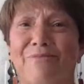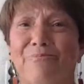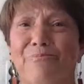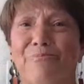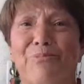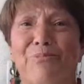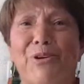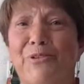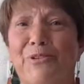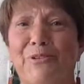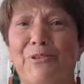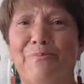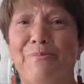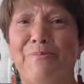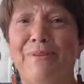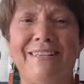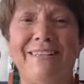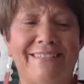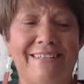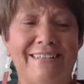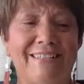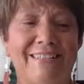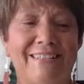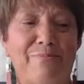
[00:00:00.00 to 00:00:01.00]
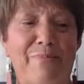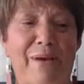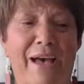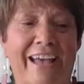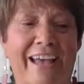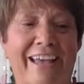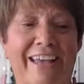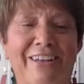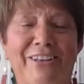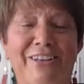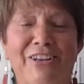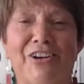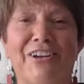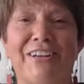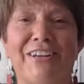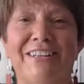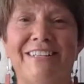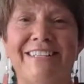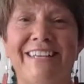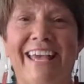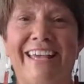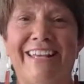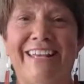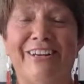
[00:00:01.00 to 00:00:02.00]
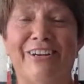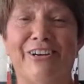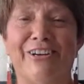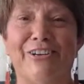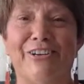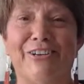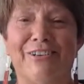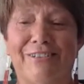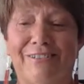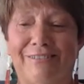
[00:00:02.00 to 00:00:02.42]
and broken pieces back in your container.